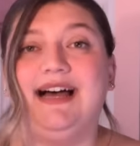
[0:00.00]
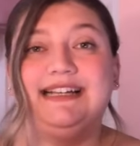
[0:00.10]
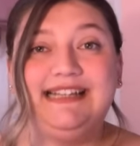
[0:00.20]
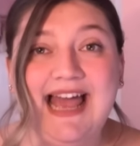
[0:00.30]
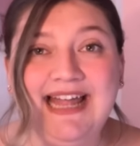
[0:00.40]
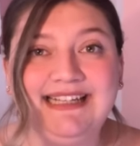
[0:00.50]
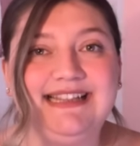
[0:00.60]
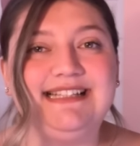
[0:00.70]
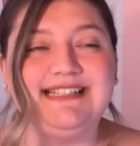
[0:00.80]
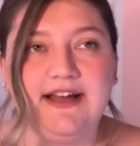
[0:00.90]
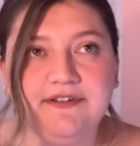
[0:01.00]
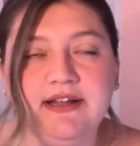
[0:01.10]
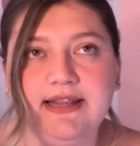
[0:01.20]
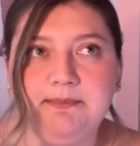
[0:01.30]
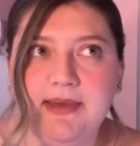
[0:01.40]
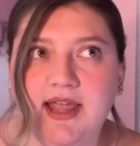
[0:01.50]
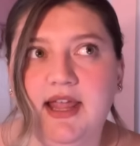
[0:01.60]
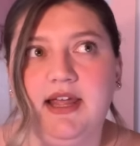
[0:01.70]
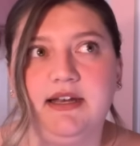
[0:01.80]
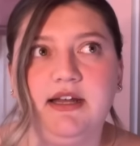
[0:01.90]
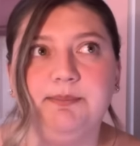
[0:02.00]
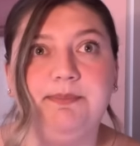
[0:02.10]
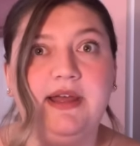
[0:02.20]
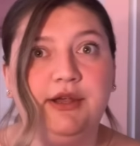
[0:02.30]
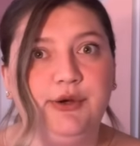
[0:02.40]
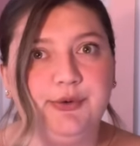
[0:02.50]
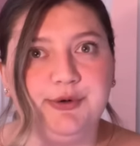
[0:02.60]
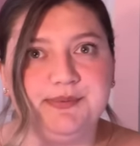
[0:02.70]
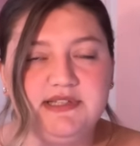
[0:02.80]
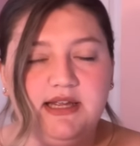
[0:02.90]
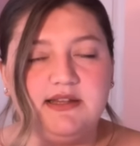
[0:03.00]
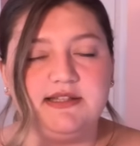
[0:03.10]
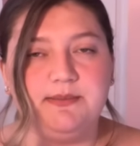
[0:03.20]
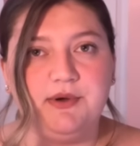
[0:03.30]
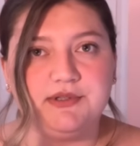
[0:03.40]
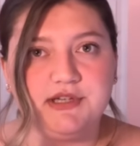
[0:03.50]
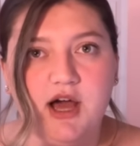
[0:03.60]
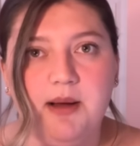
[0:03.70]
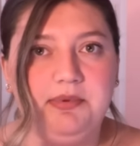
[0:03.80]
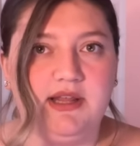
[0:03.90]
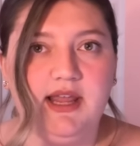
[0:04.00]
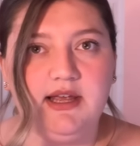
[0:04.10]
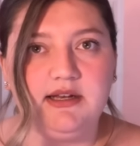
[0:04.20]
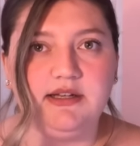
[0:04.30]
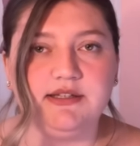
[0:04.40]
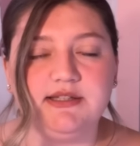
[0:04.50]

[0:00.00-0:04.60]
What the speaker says: Again, this definitely made big group scenes the most complicated.